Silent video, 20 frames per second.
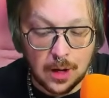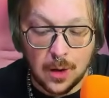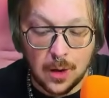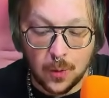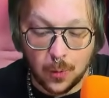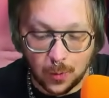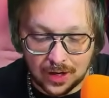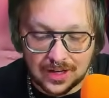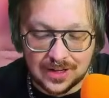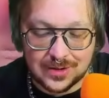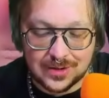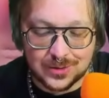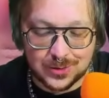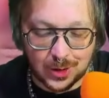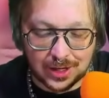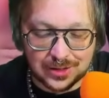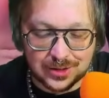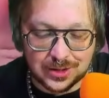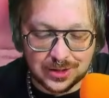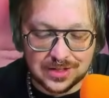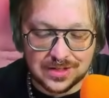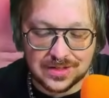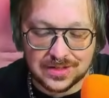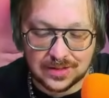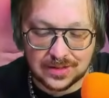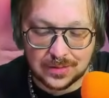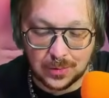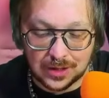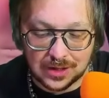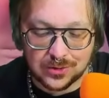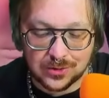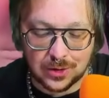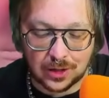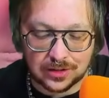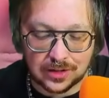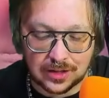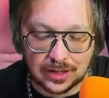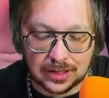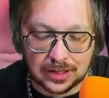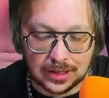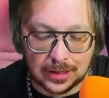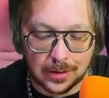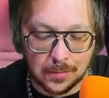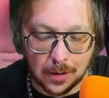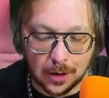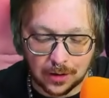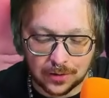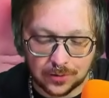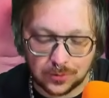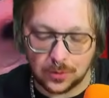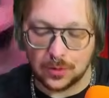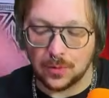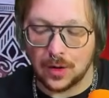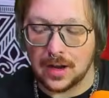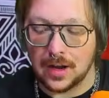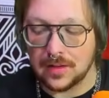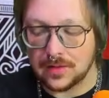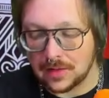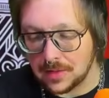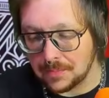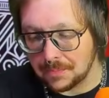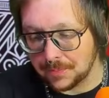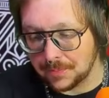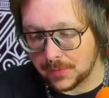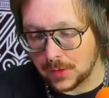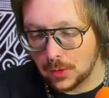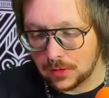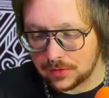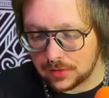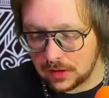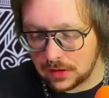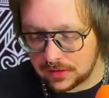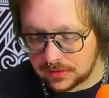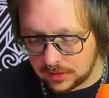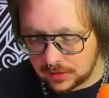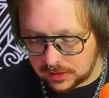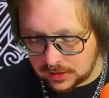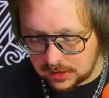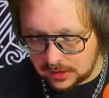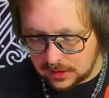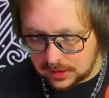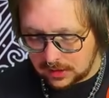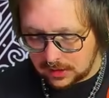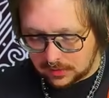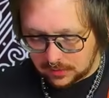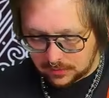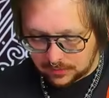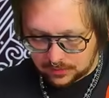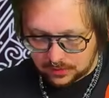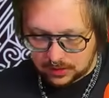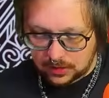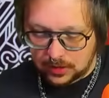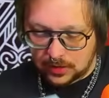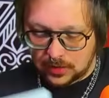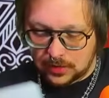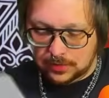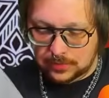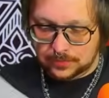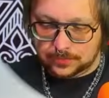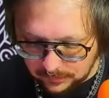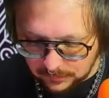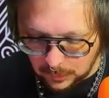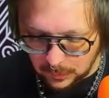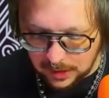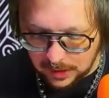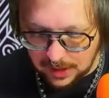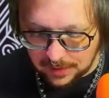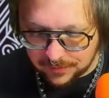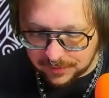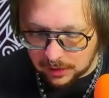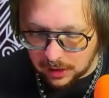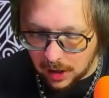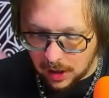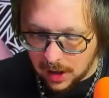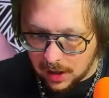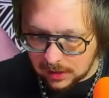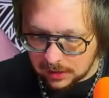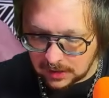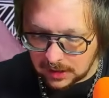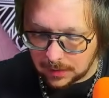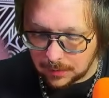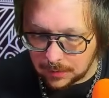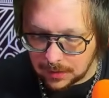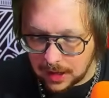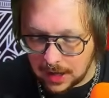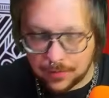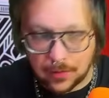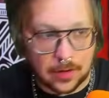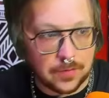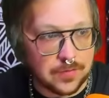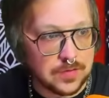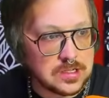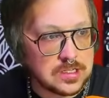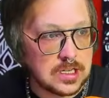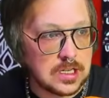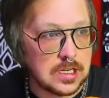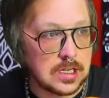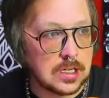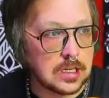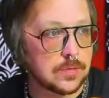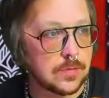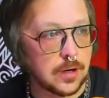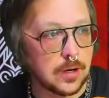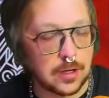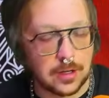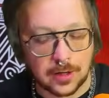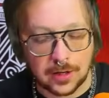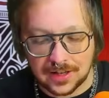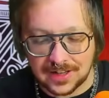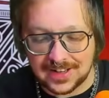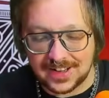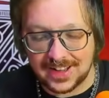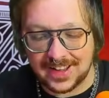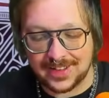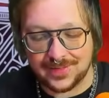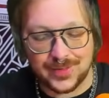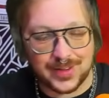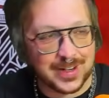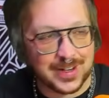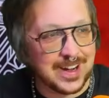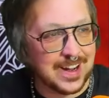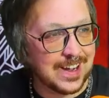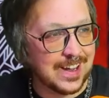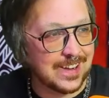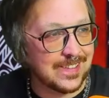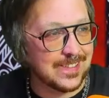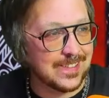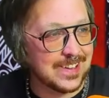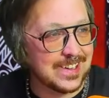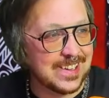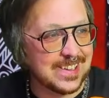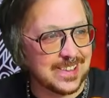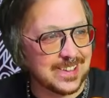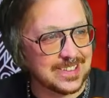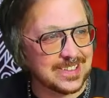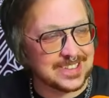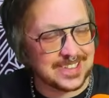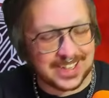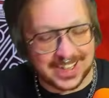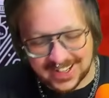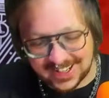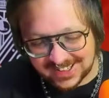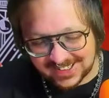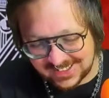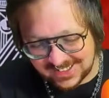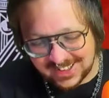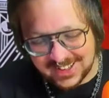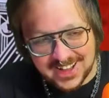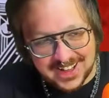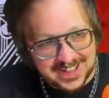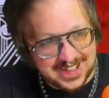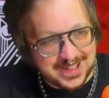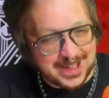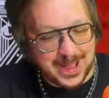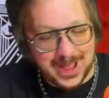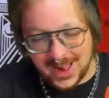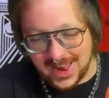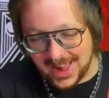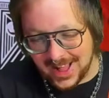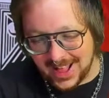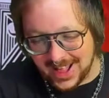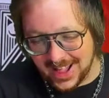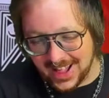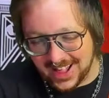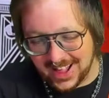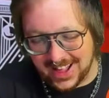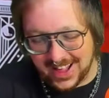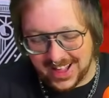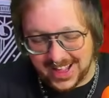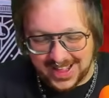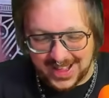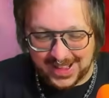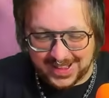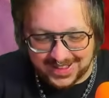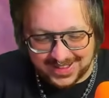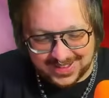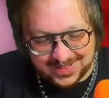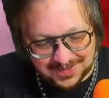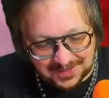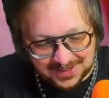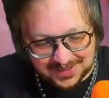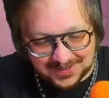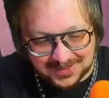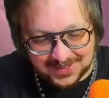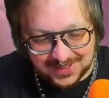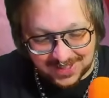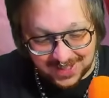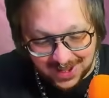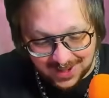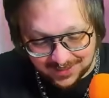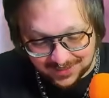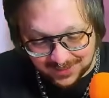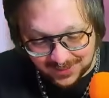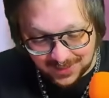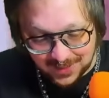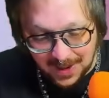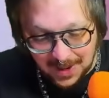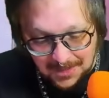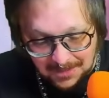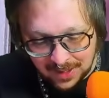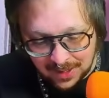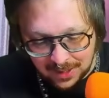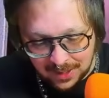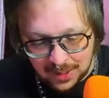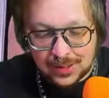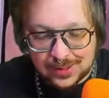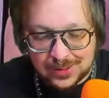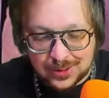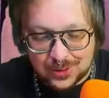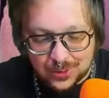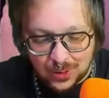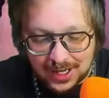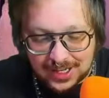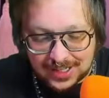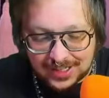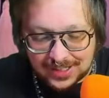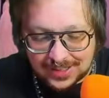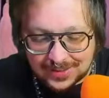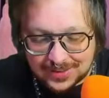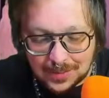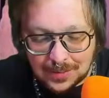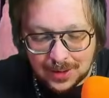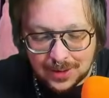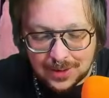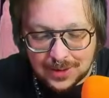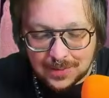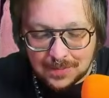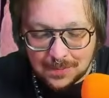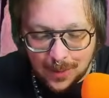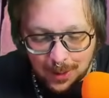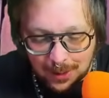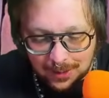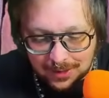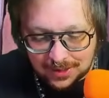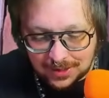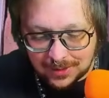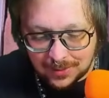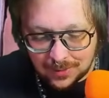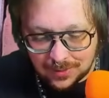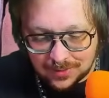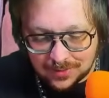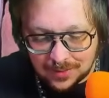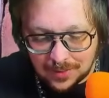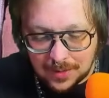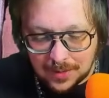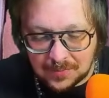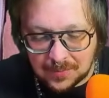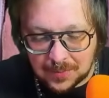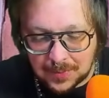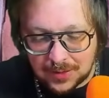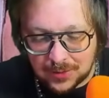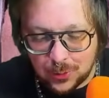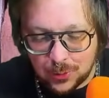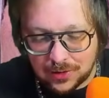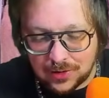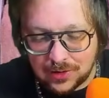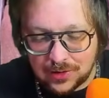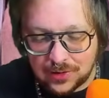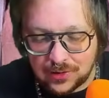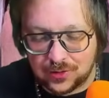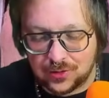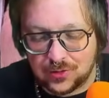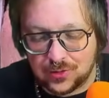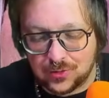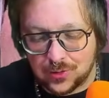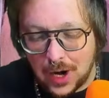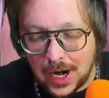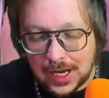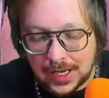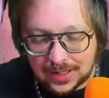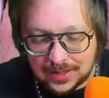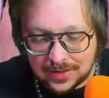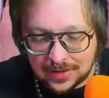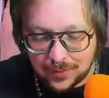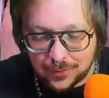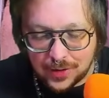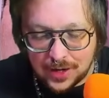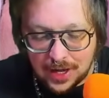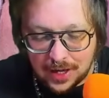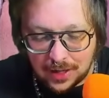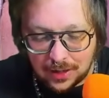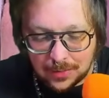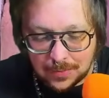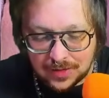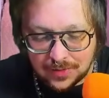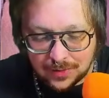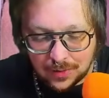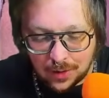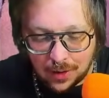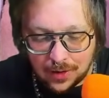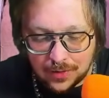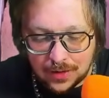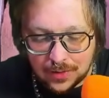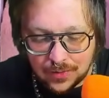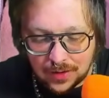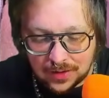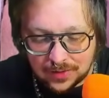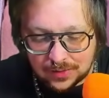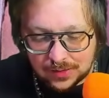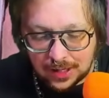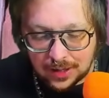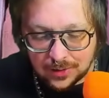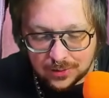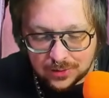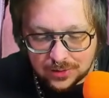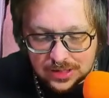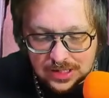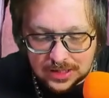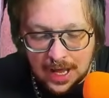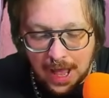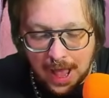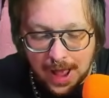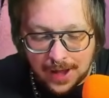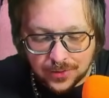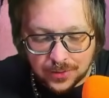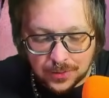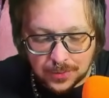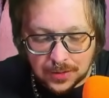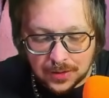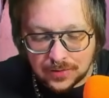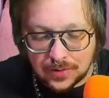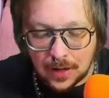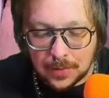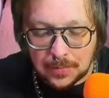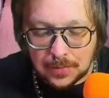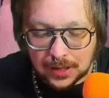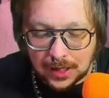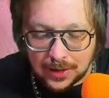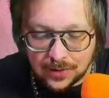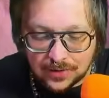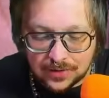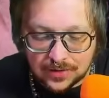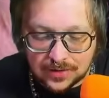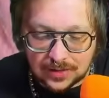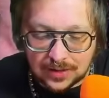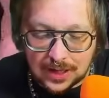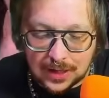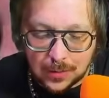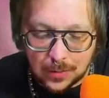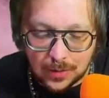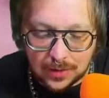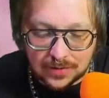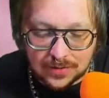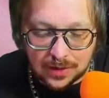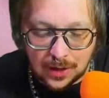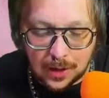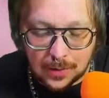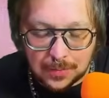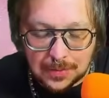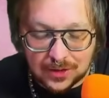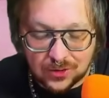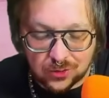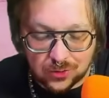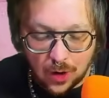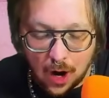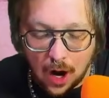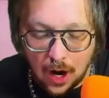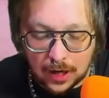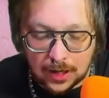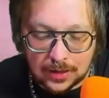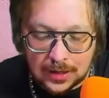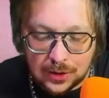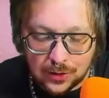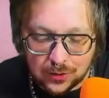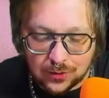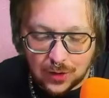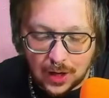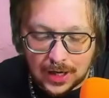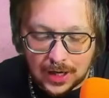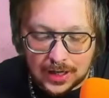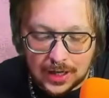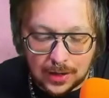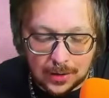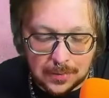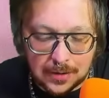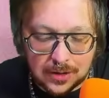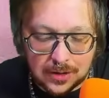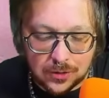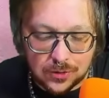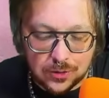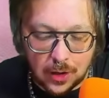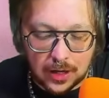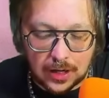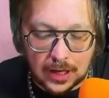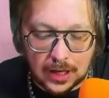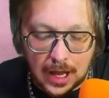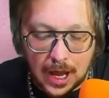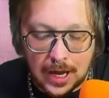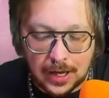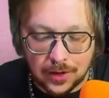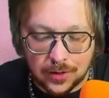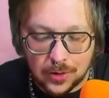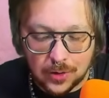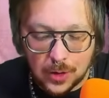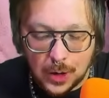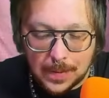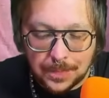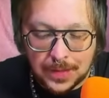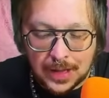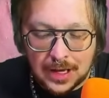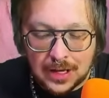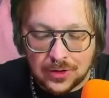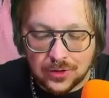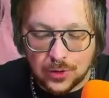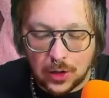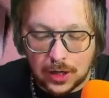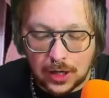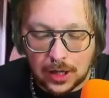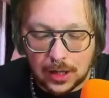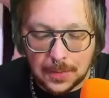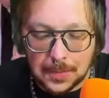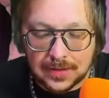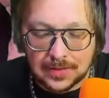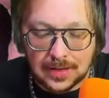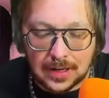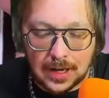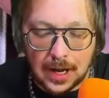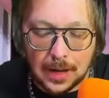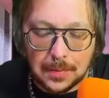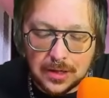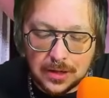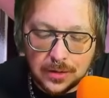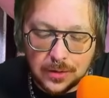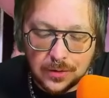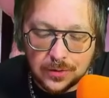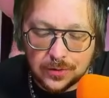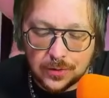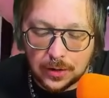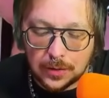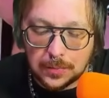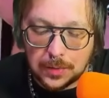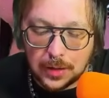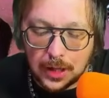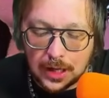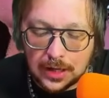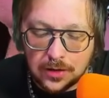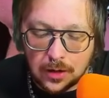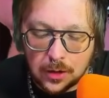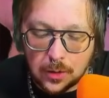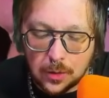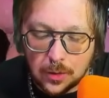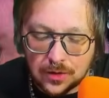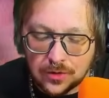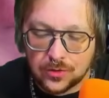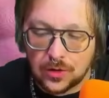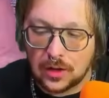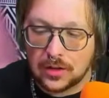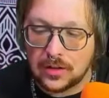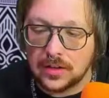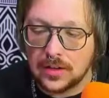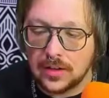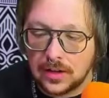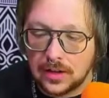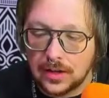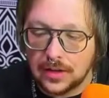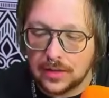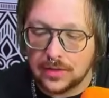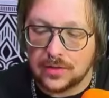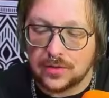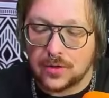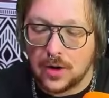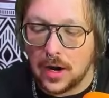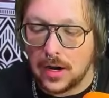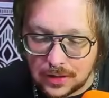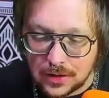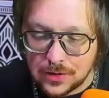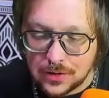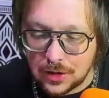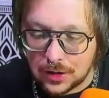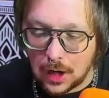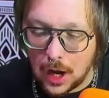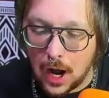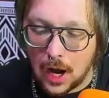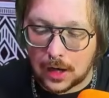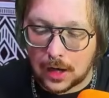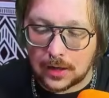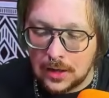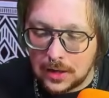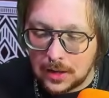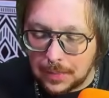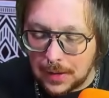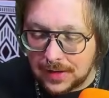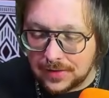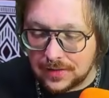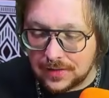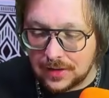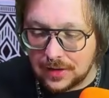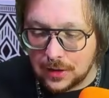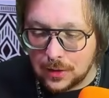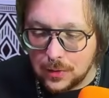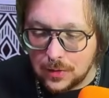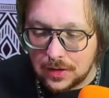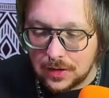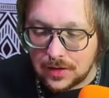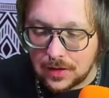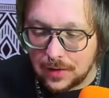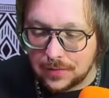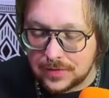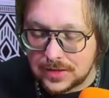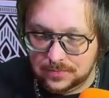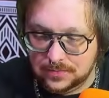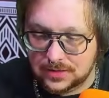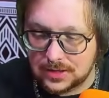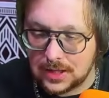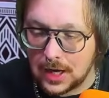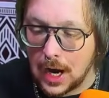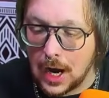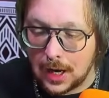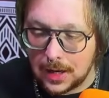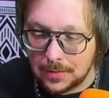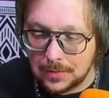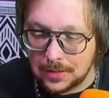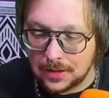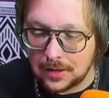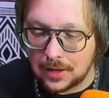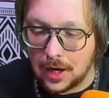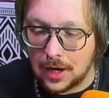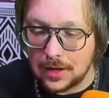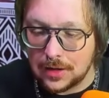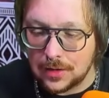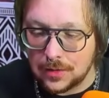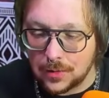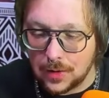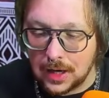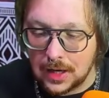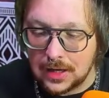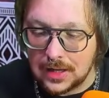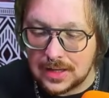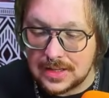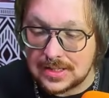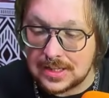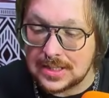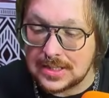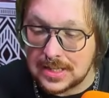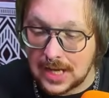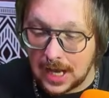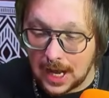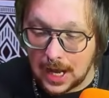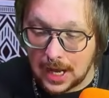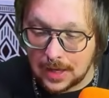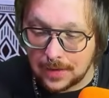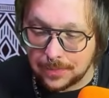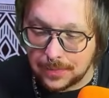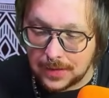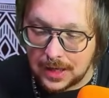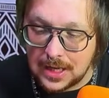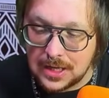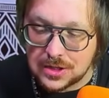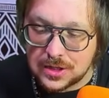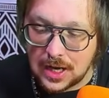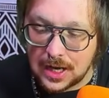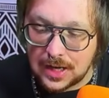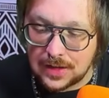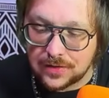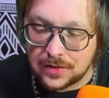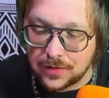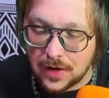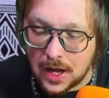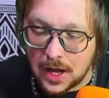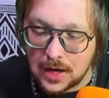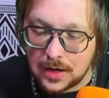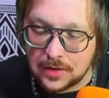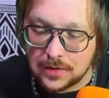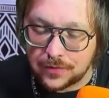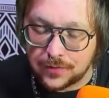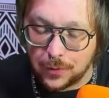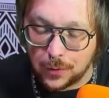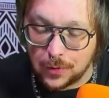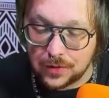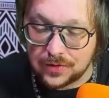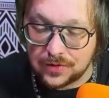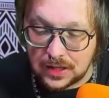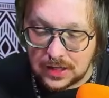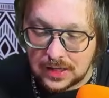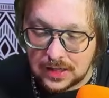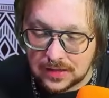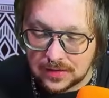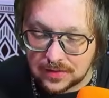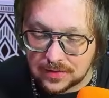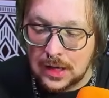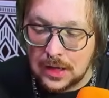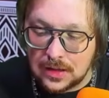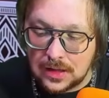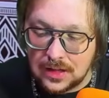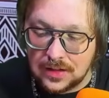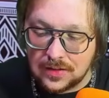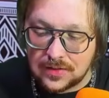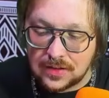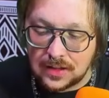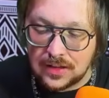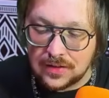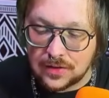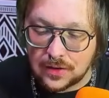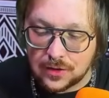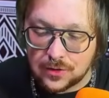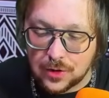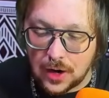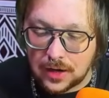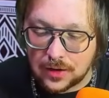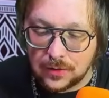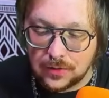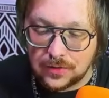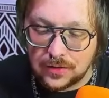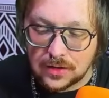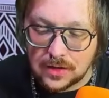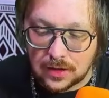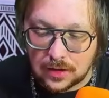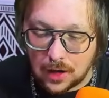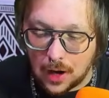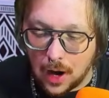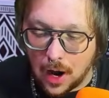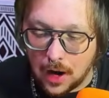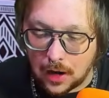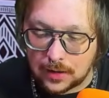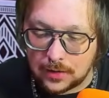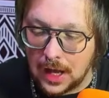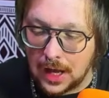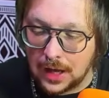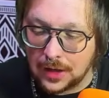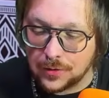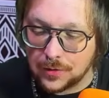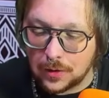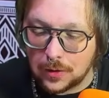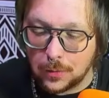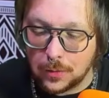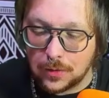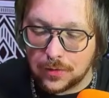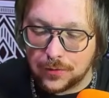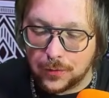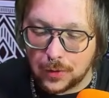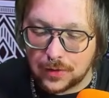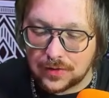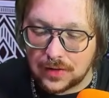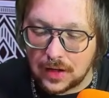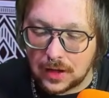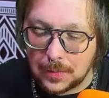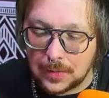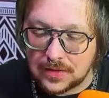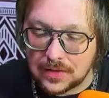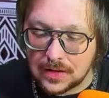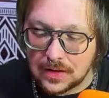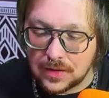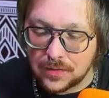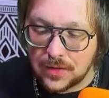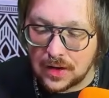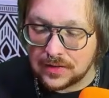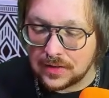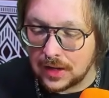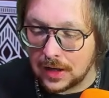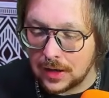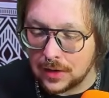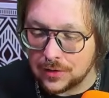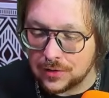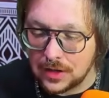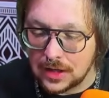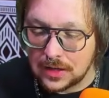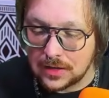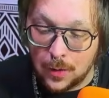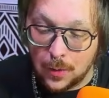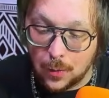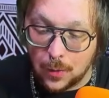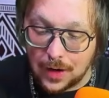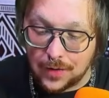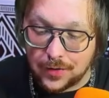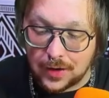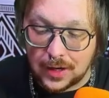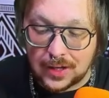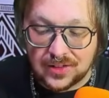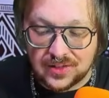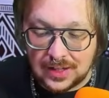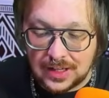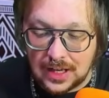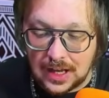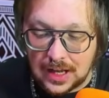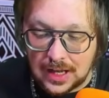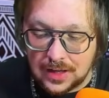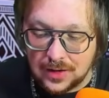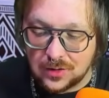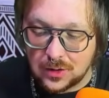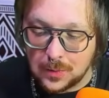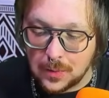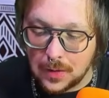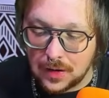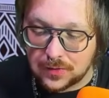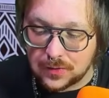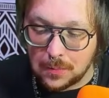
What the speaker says: when instructed to clear marks, you erase them. Cool, so let's look over here. We have the clock and we have our fatigue. Very good. I forgot what he looked like. It makes me laugh. All right. Striking. Similar to marking, you will sometimes be instructed to strike different elements on the investigator sheet. Attributes, obligations, and keywords can all be struck. To strike an element, you draw a line through it. Struck elements cannot be used during play until you are instructed to clear the strike. The clock. The basic unit of time in Caught in the Rain is a day. Each day is divided into 4 scenes. These scenes are tracked using the clock, a circle with 4 segments on the investigator sheet. Whenever a scene ends, you must